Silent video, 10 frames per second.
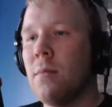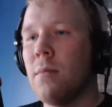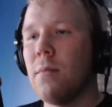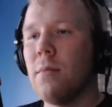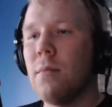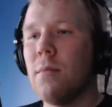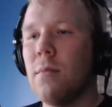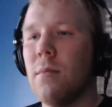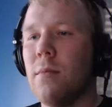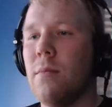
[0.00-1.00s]

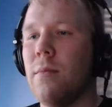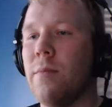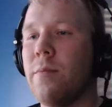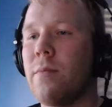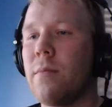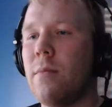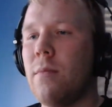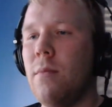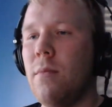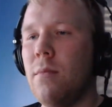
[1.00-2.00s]

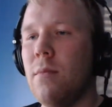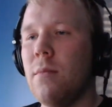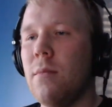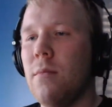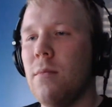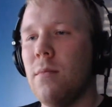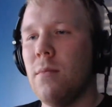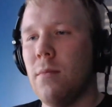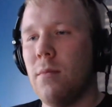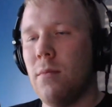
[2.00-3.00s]

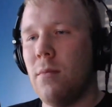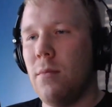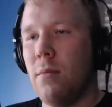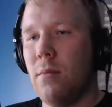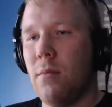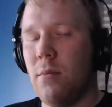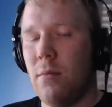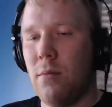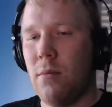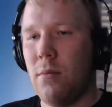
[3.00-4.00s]

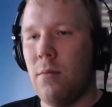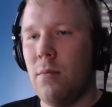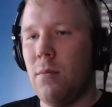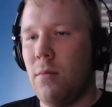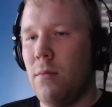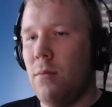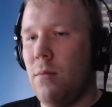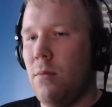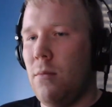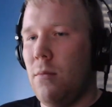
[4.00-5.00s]

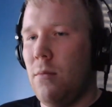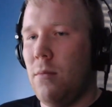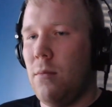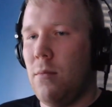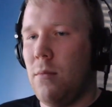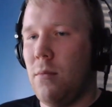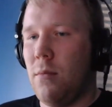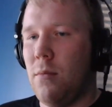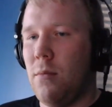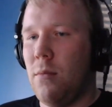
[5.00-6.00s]

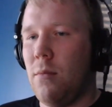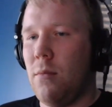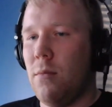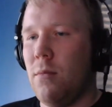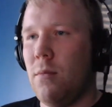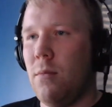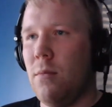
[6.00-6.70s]
This person isn't speaking.